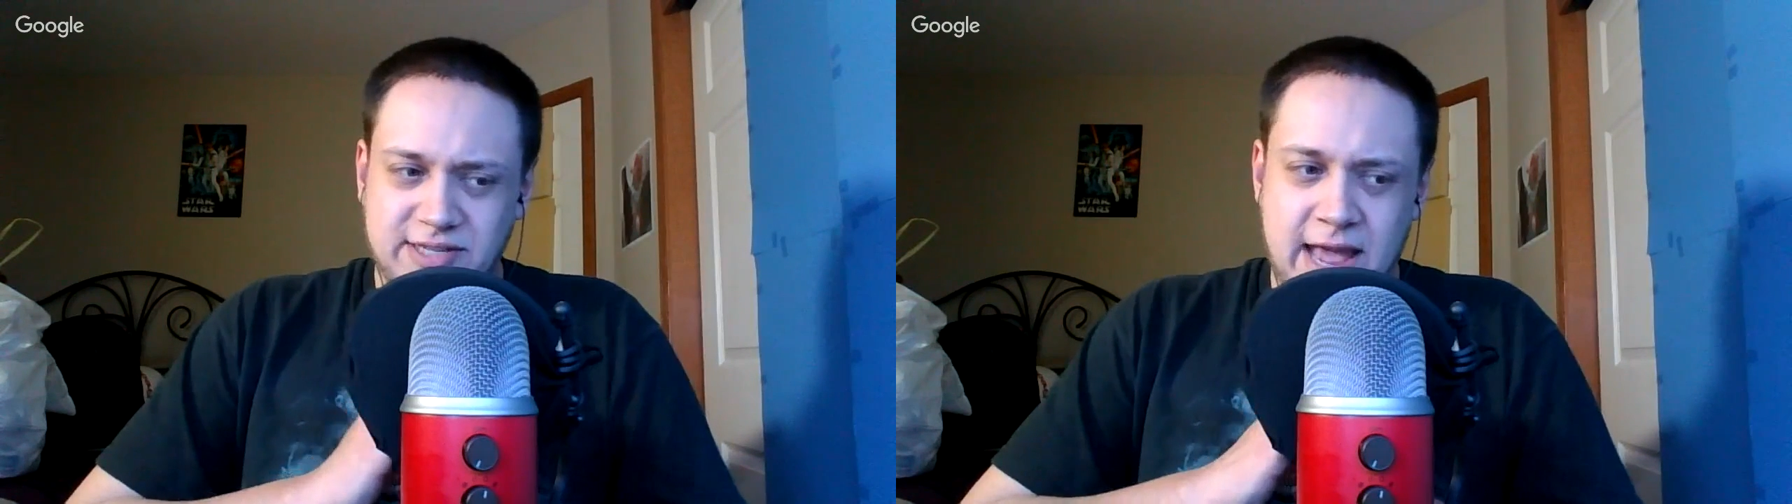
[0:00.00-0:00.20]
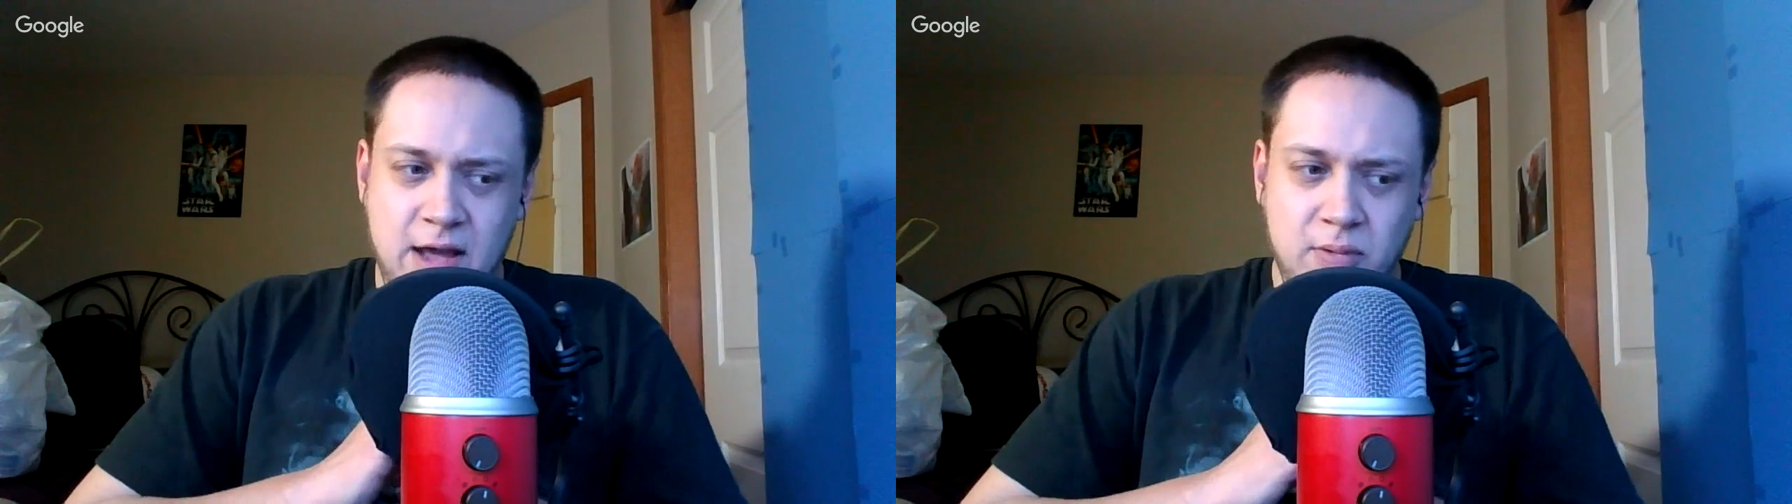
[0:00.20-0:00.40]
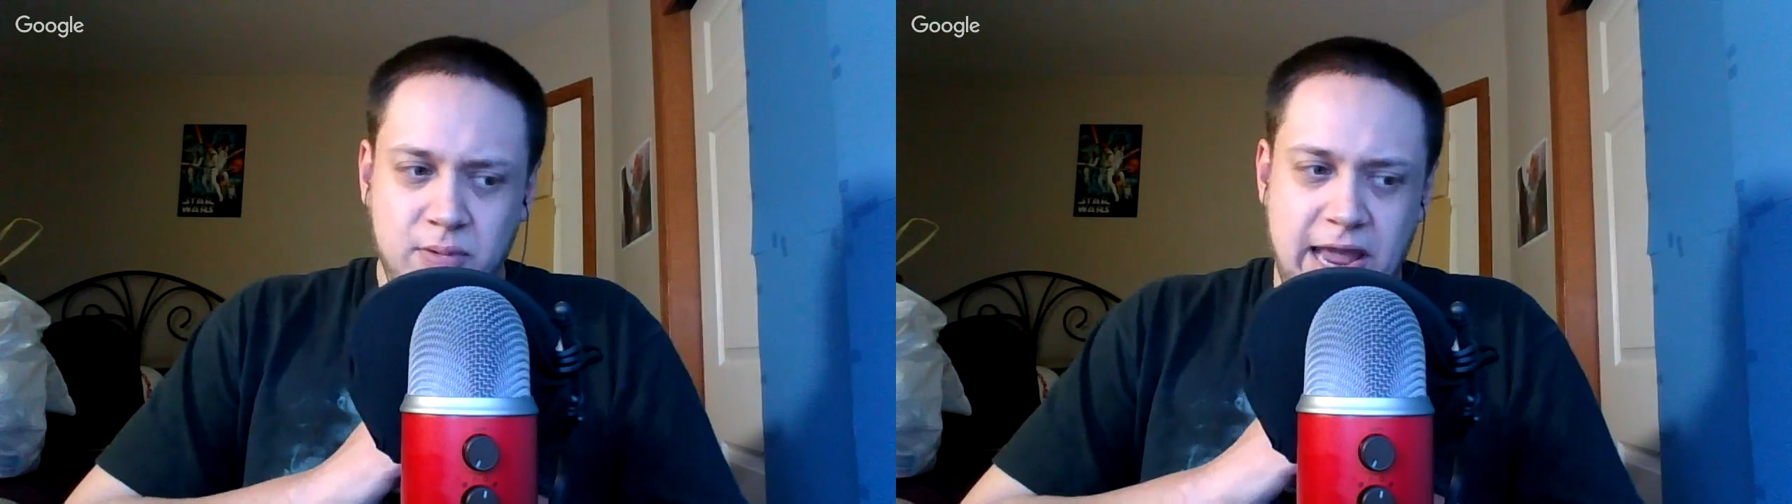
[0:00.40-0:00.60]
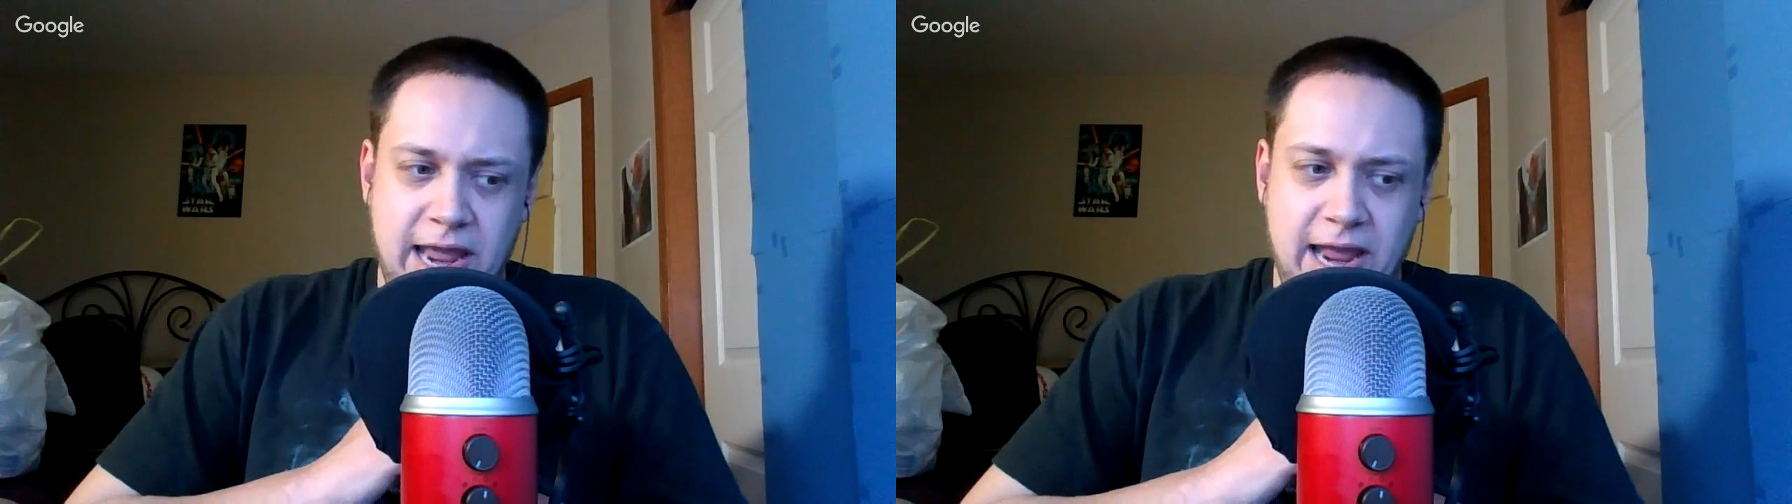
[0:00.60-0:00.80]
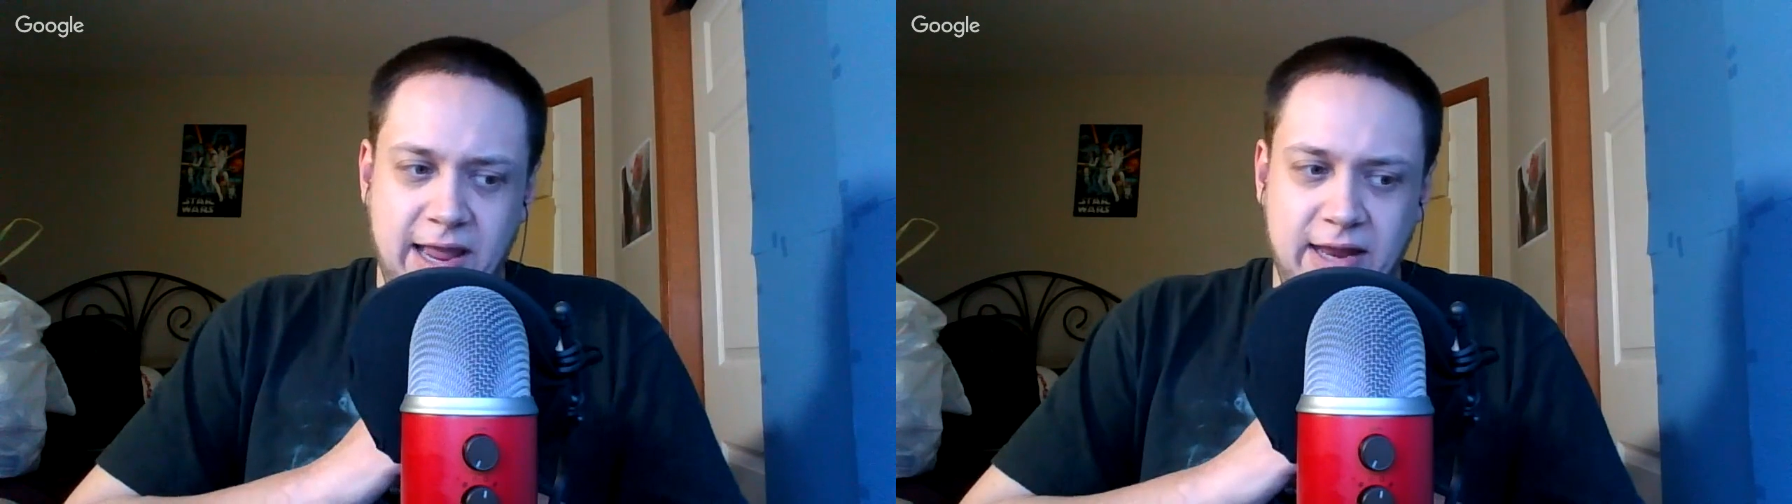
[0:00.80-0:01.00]
now,
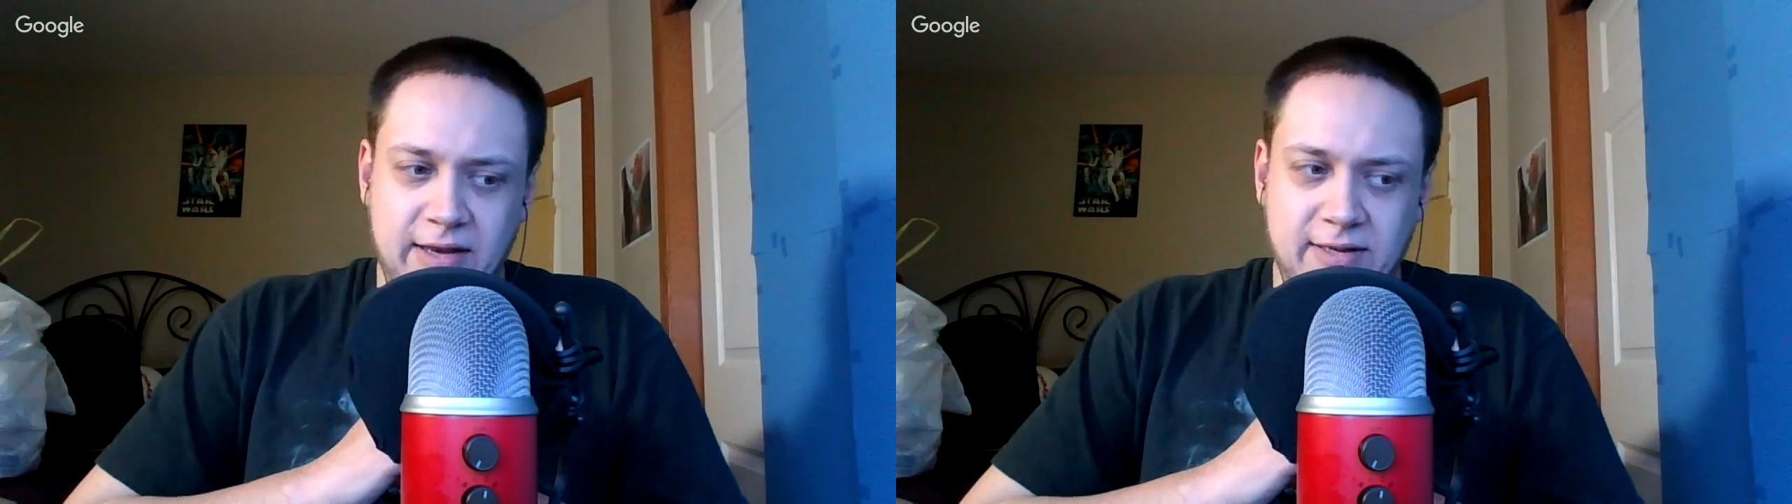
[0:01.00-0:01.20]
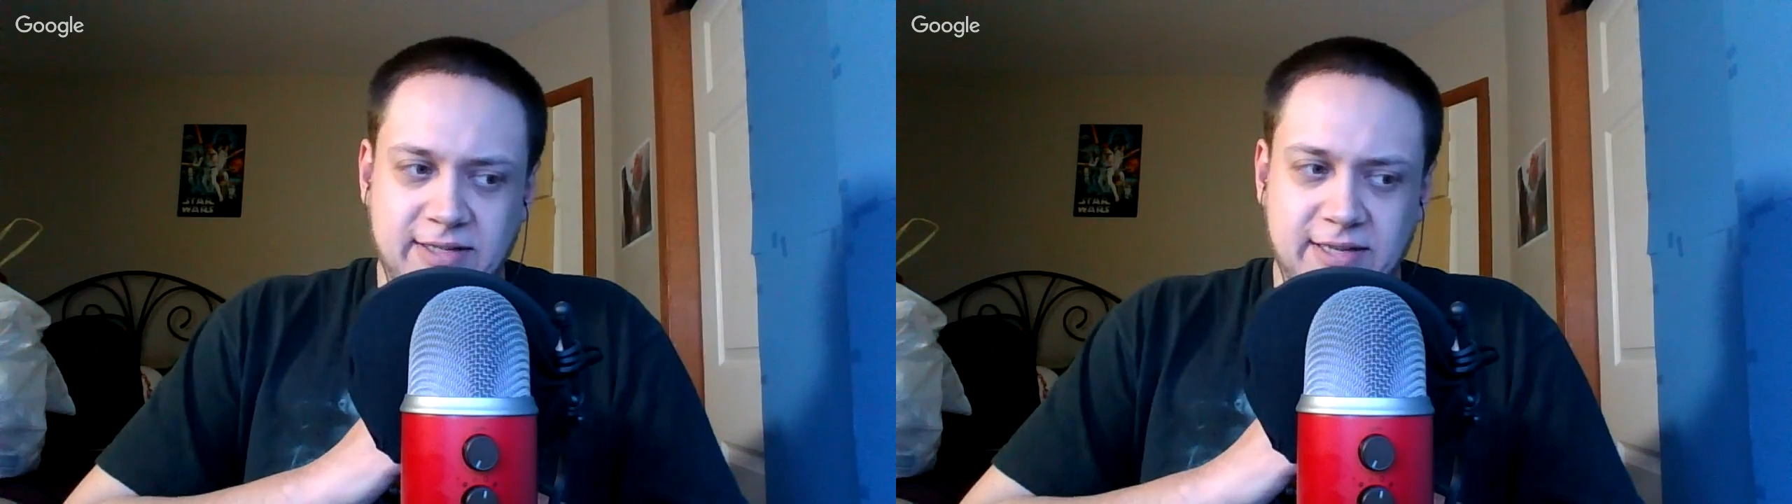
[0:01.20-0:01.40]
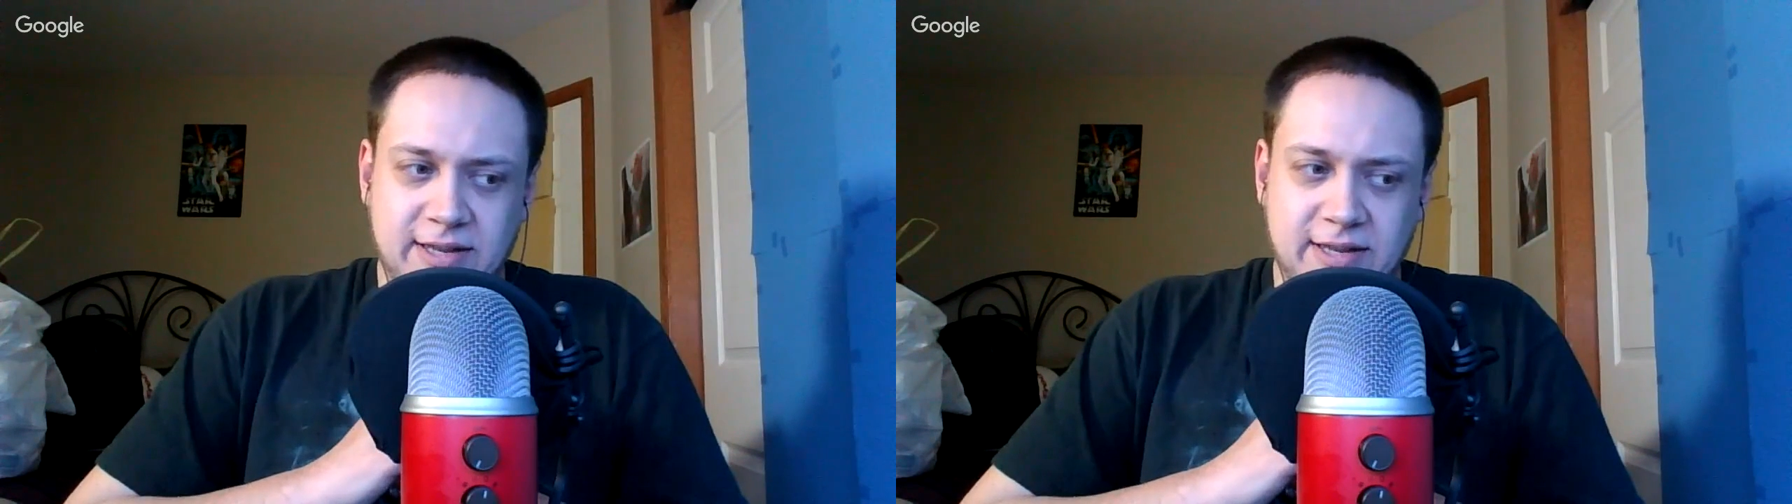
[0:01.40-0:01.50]
and